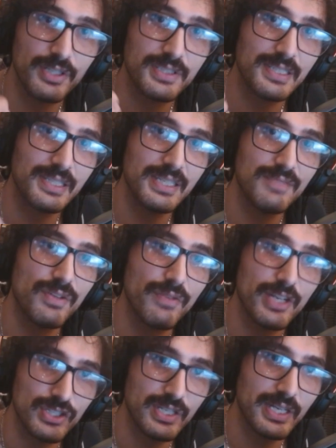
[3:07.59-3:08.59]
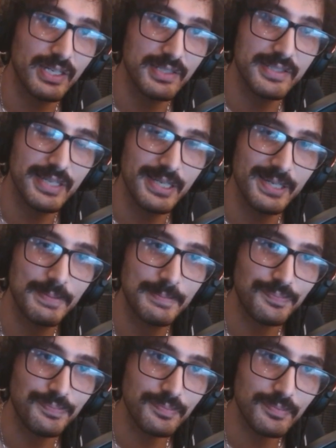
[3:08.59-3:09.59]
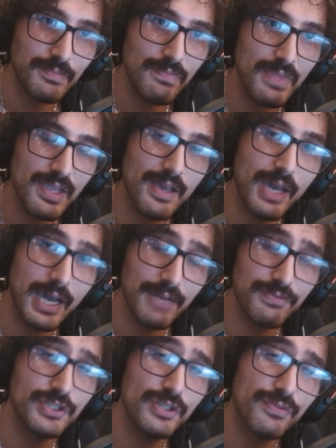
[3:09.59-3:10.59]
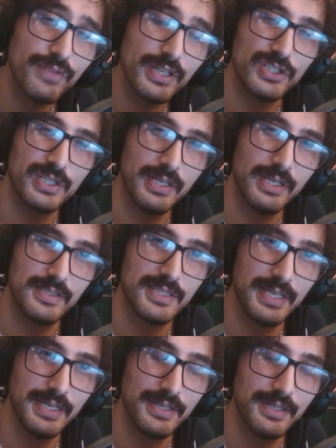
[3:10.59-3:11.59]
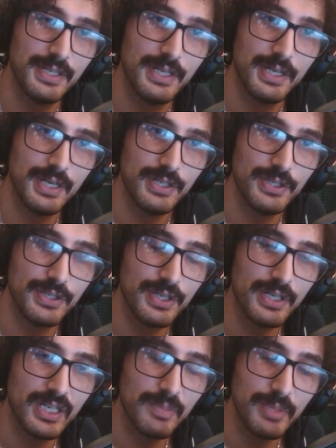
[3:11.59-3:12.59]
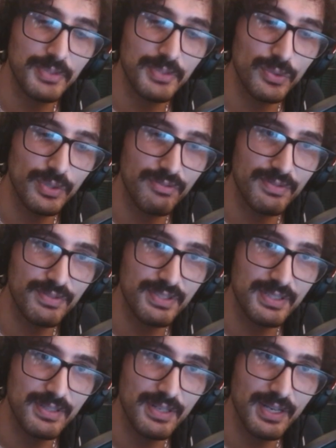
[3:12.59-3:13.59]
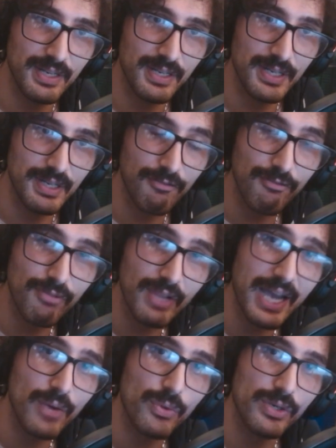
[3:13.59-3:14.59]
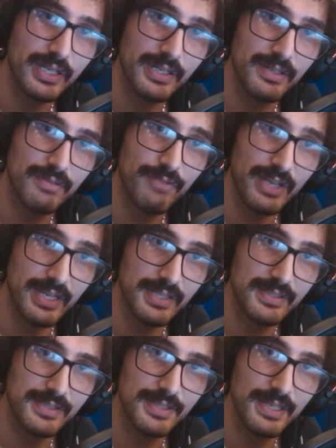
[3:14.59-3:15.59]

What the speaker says: to leave the vegetating state. After your vegetating state, you're going to come up to a flowering phase.